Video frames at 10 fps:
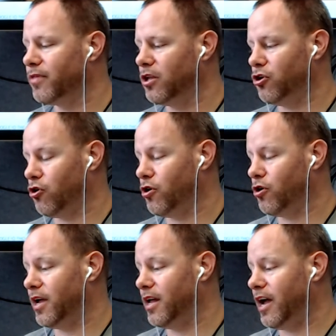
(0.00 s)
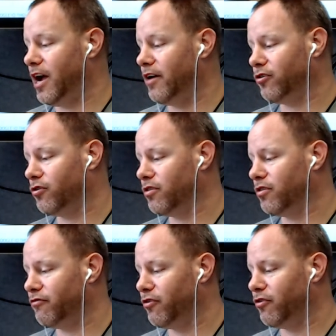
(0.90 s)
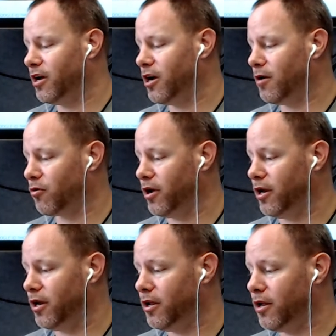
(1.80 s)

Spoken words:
during and after the free upgrade